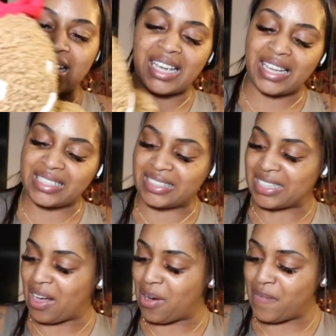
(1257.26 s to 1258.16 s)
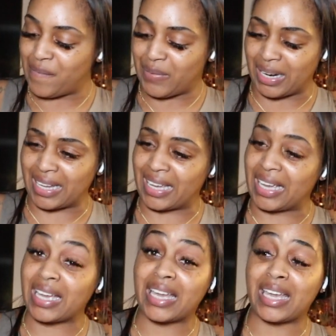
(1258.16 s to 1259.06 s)
she is so
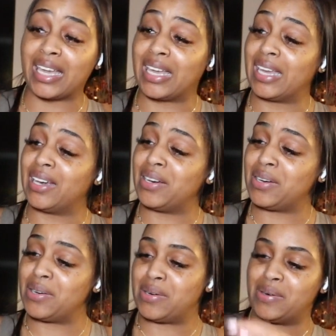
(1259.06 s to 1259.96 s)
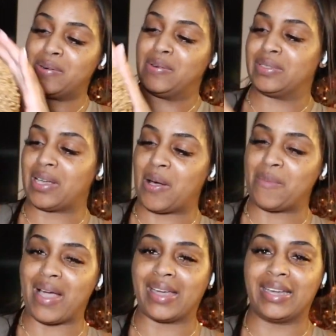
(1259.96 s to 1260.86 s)
freaking cute. Oh
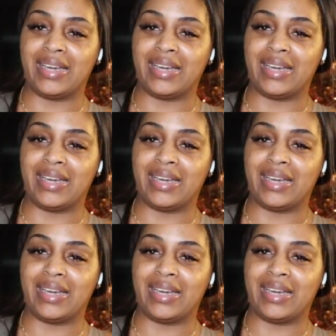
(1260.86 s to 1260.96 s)
my